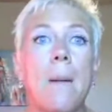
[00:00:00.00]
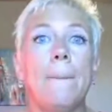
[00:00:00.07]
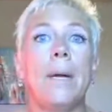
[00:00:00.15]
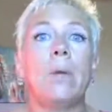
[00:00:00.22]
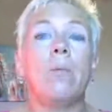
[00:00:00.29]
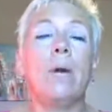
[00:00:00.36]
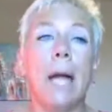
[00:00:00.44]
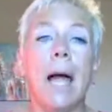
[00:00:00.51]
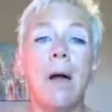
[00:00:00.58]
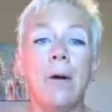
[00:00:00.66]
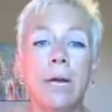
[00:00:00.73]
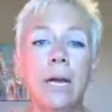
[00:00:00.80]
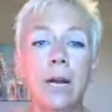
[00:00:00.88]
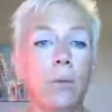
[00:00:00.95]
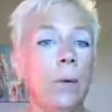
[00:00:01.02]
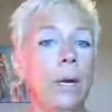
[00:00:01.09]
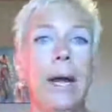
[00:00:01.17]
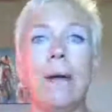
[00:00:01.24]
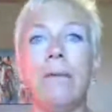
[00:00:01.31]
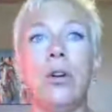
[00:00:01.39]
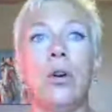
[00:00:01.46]
but out here, we
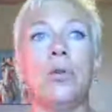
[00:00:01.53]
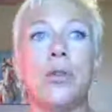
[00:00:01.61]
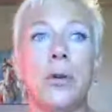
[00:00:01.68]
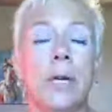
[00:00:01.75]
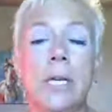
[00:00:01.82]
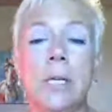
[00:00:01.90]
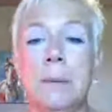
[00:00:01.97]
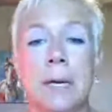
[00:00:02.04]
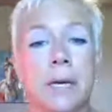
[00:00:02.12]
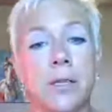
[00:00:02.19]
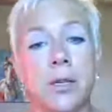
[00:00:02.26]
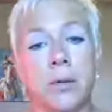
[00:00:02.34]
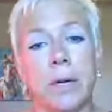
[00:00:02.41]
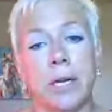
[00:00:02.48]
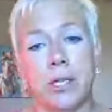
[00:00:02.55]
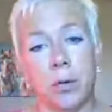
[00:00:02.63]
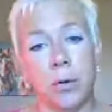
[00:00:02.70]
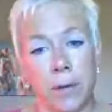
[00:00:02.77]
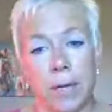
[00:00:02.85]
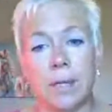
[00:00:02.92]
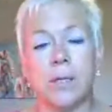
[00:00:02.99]
have no trees because of
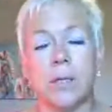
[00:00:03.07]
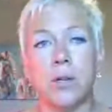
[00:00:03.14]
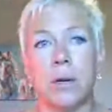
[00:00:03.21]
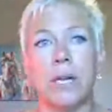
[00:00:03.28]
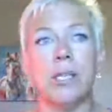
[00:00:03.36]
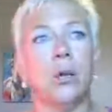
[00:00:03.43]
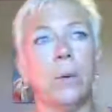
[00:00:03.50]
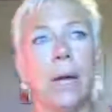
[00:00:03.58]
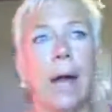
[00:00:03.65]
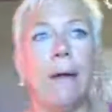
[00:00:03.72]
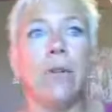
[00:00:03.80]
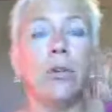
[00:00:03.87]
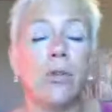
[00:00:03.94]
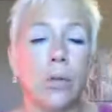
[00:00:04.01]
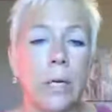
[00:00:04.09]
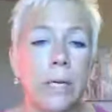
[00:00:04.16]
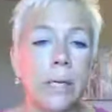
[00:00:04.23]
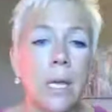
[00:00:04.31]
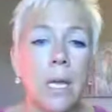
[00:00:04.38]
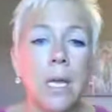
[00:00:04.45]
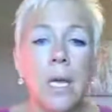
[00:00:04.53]
derecho. Thanks to derecho, we have no
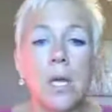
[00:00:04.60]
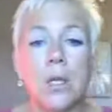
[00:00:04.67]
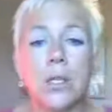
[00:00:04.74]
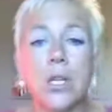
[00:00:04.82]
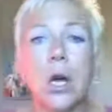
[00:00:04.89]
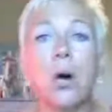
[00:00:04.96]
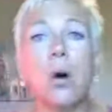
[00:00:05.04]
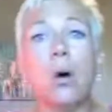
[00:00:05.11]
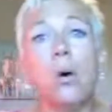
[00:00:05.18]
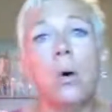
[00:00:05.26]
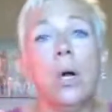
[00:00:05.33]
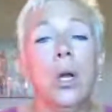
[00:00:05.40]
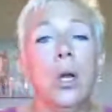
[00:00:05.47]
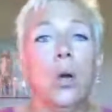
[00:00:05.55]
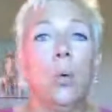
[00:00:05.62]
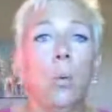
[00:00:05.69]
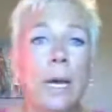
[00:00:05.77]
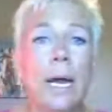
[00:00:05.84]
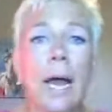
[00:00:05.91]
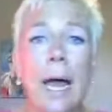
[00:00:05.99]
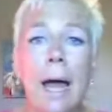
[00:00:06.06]
trees. So
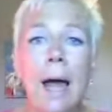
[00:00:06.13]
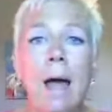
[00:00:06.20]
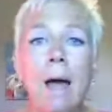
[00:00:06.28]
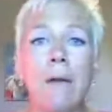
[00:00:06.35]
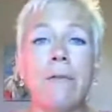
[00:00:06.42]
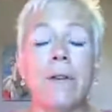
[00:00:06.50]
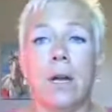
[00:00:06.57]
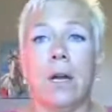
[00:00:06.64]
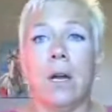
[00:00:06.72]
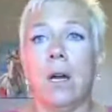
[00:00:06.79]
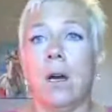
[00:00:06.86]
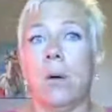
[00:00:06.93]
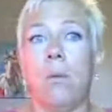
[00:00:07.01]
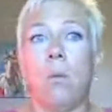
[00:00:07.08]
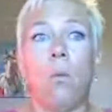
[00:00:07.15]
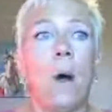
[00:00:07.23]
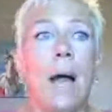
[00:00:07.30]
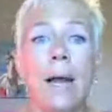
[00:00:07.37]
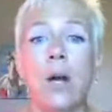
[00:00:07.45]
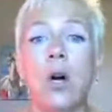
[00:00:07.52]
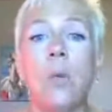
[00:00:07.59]
we have
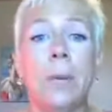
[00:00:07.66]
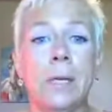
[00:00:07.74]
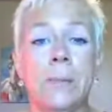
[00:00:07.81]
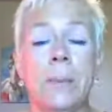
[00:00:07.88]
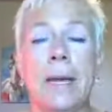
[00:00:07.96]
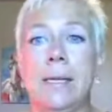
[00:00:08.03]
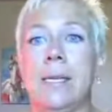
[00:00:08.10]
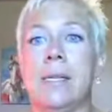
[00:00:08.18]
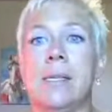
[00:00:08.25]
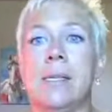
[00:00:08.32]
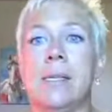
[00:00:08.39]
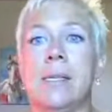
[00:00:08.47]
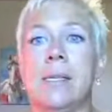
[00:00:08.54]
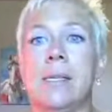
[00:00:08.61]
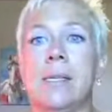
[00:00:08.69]
wide open spaces. And in the